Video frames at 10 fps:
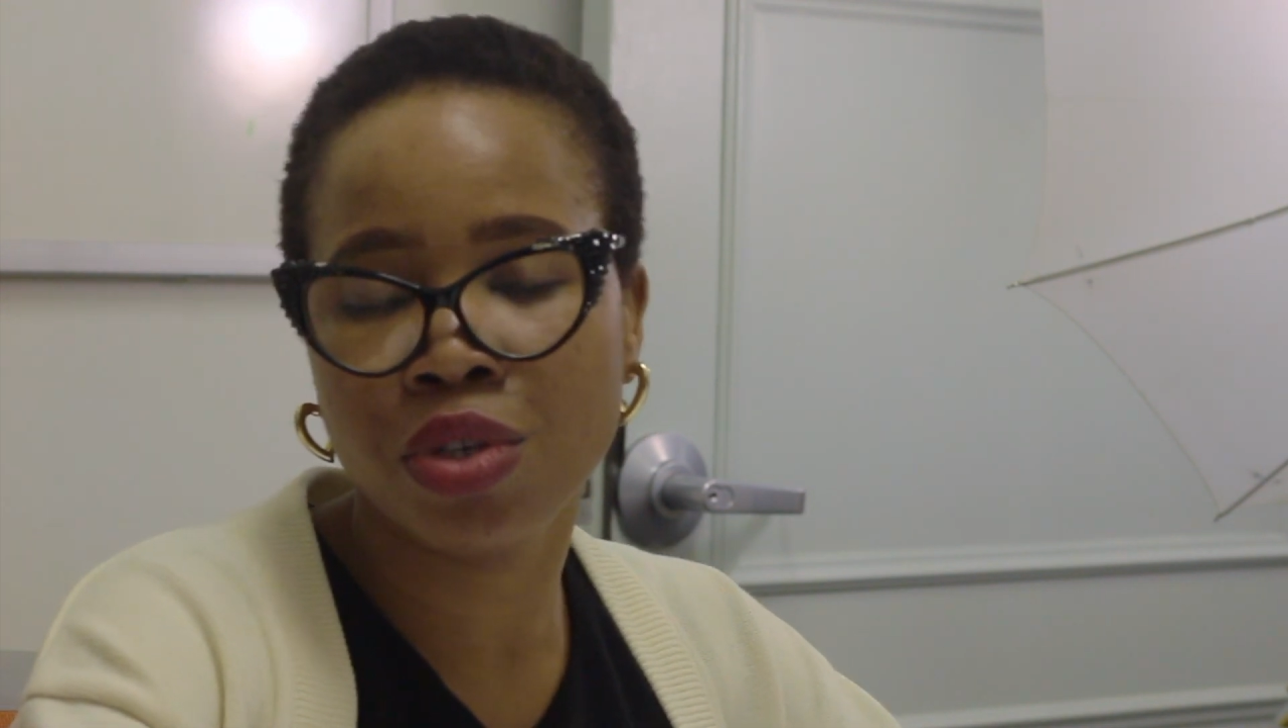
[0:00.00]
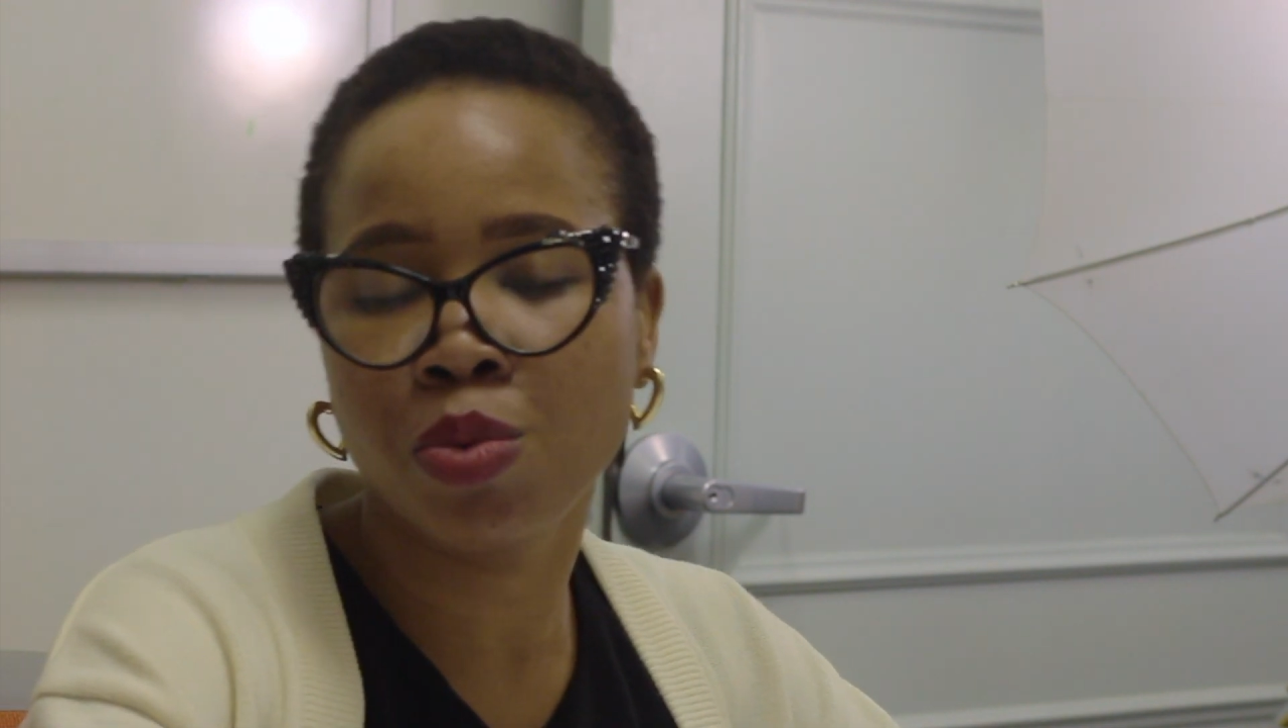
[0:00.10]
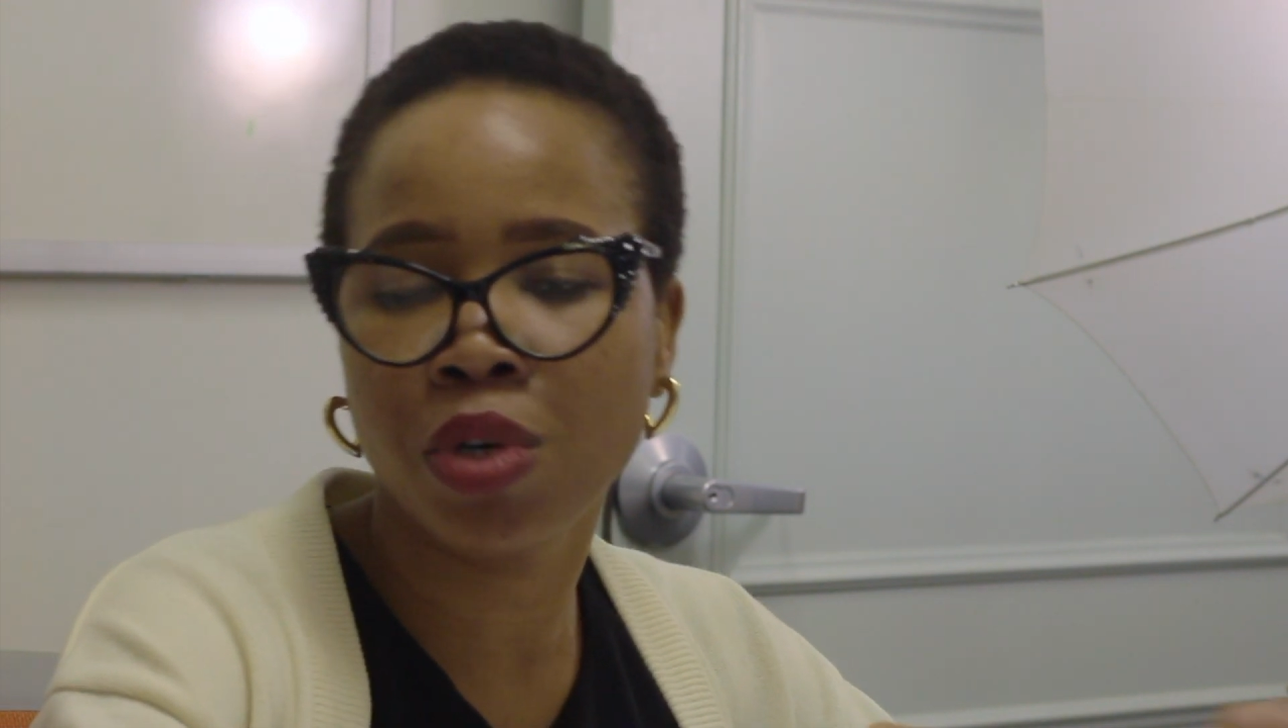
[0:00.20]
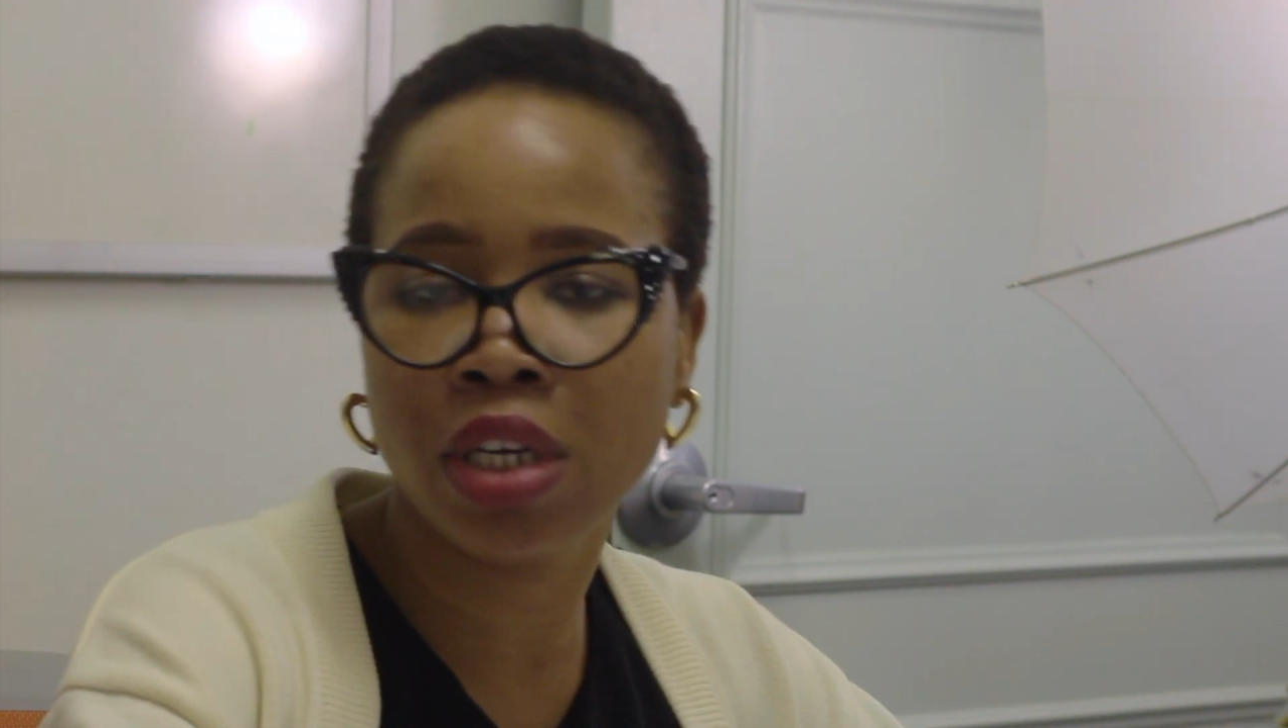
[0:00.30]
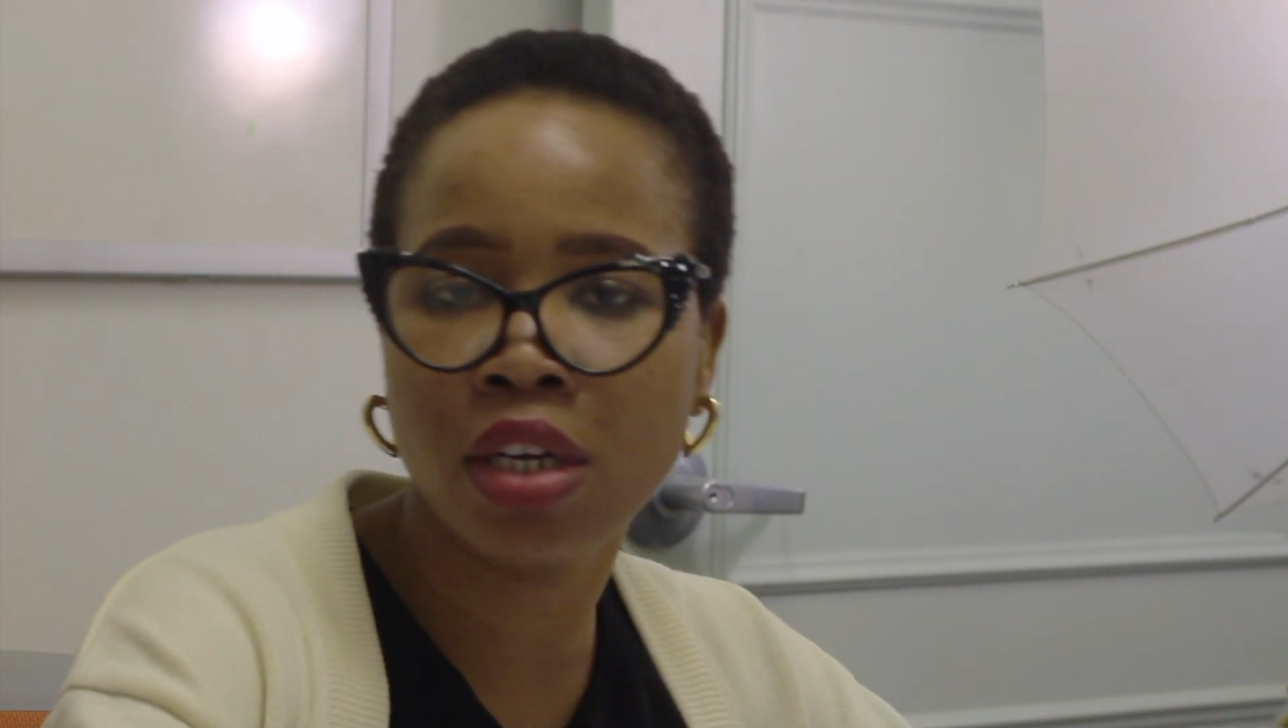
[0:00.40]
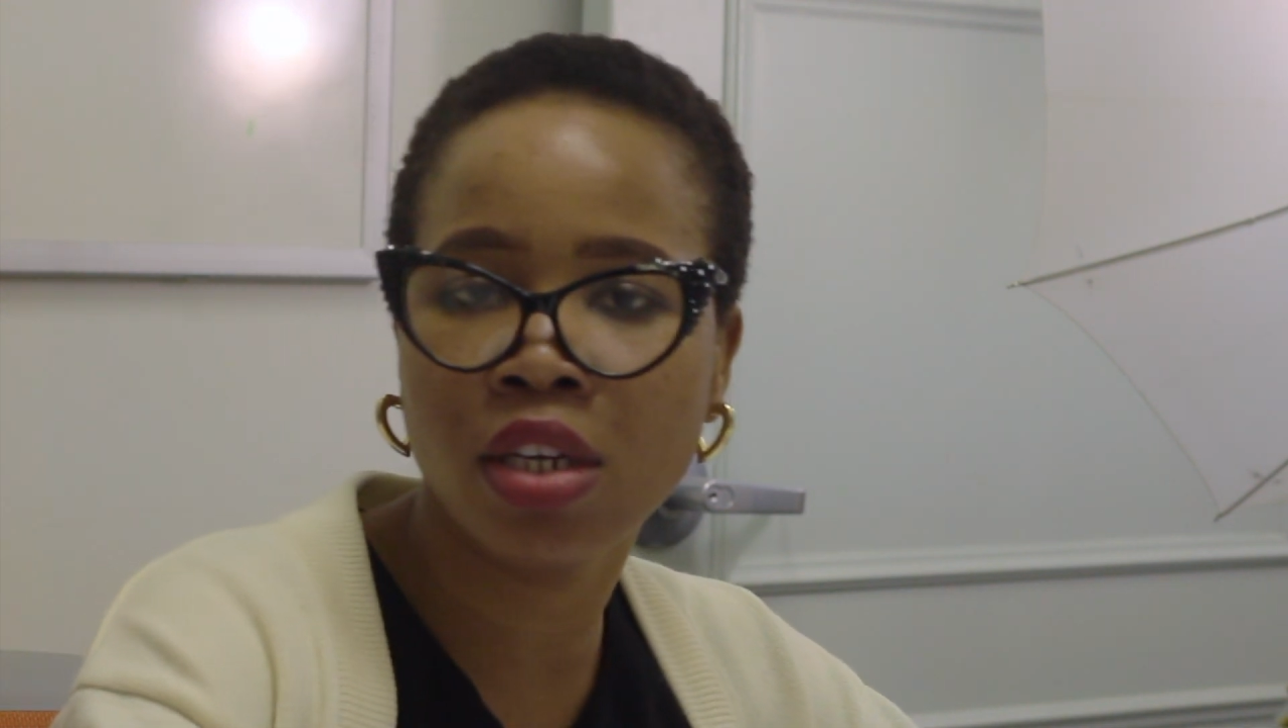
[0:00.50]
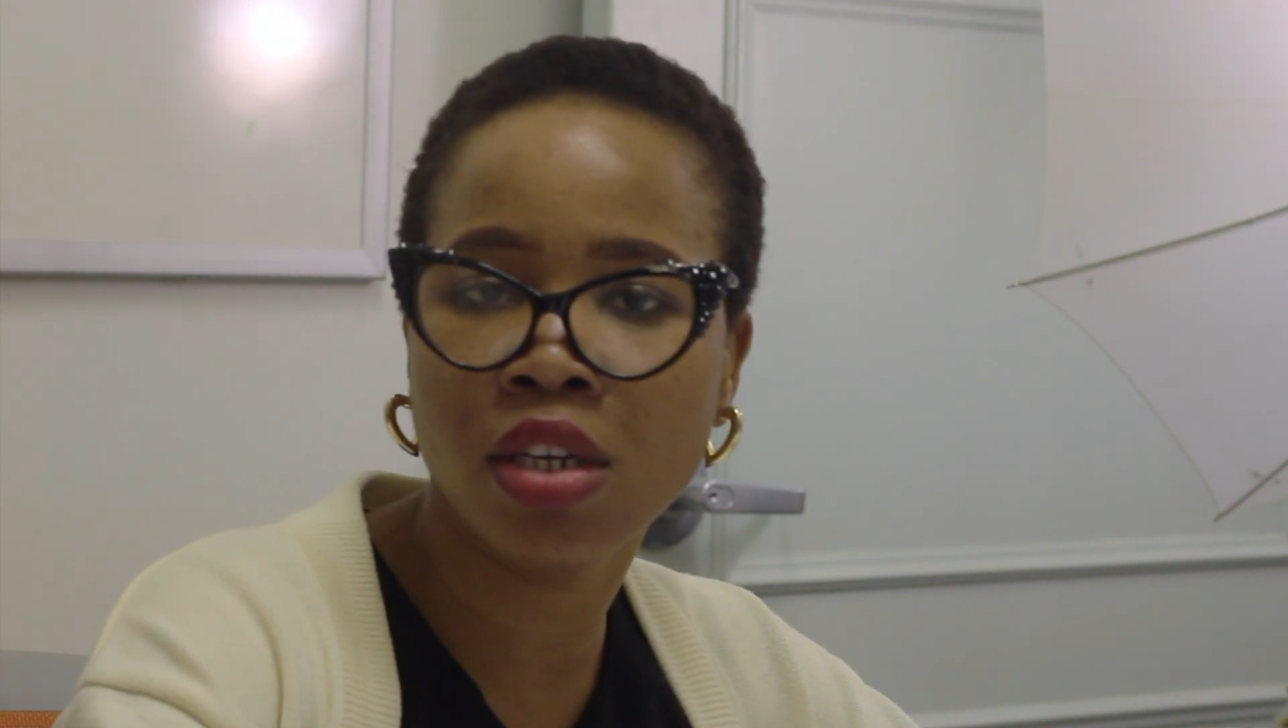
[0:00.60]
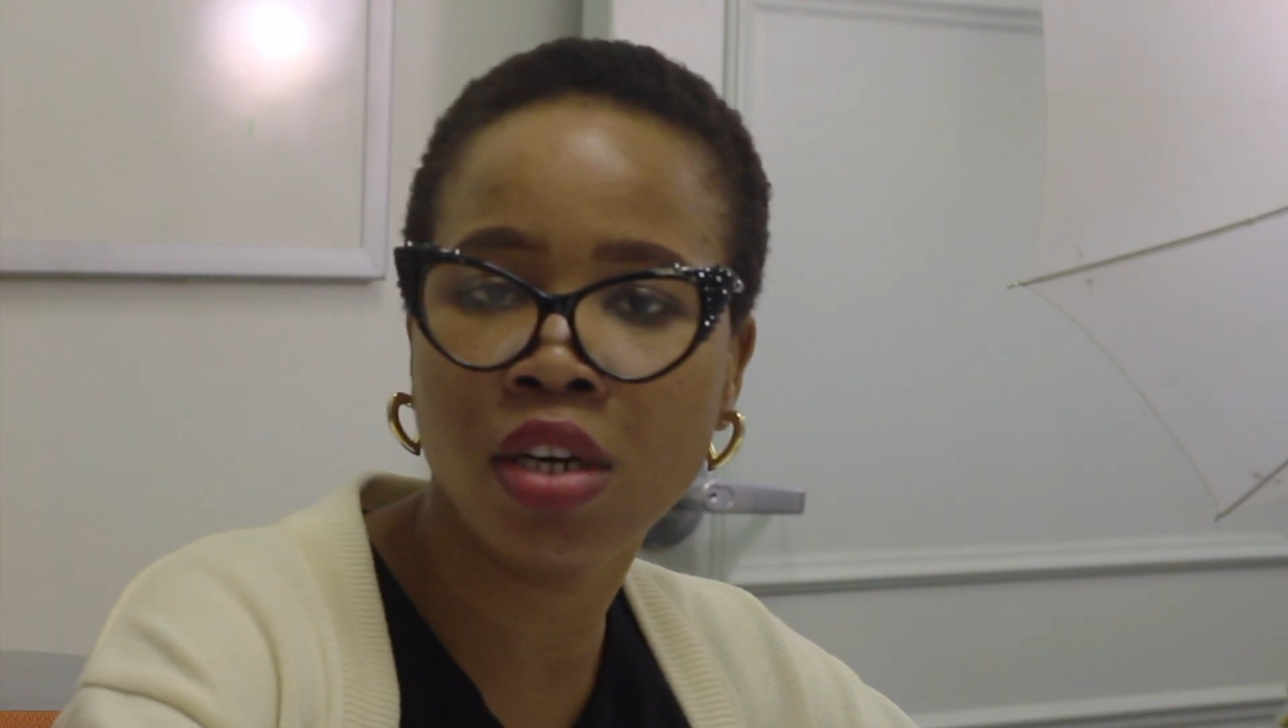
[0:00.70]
working